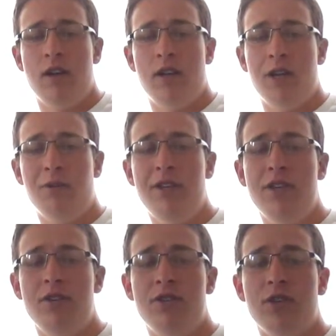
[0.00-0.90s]
Now what do
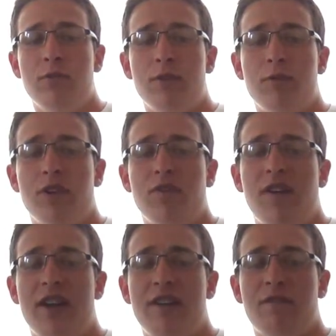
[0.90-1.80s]
you do when you want to
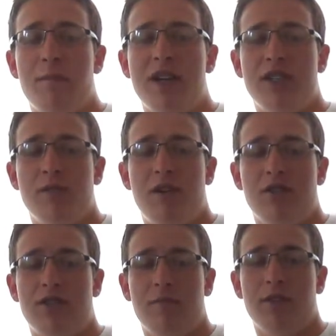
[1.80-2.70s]
find information about
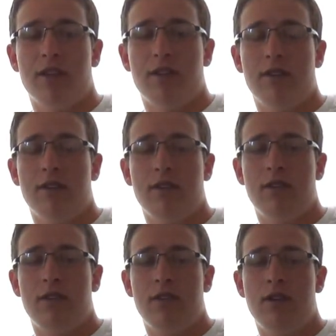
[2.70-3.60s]
something?
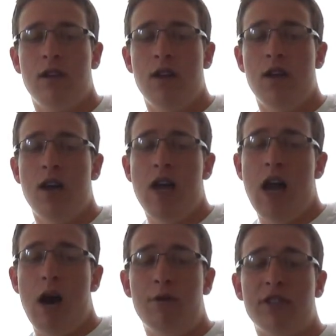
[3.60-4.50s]
I would